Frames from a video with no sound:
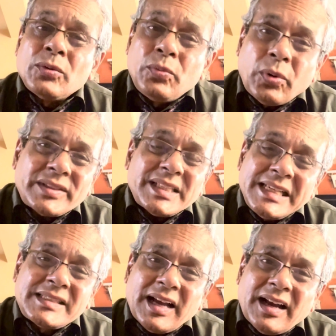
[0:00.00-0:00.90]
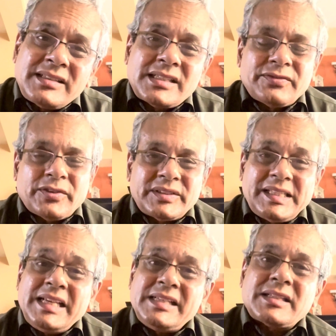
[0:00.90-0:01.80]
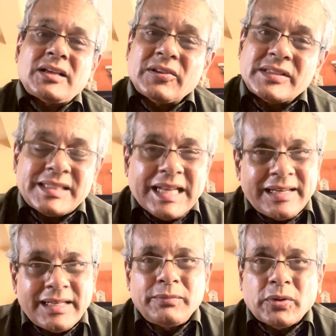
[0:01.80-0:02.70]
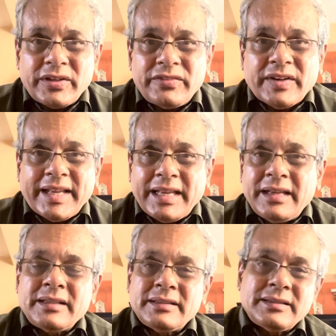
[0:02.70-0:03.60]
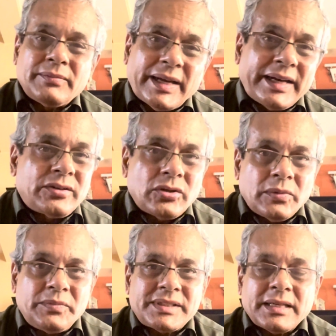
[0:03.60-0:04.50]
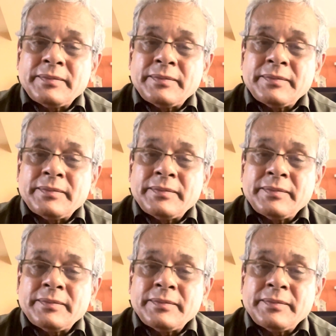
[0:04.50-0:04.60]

what is the answer for these constantly modifying microbes?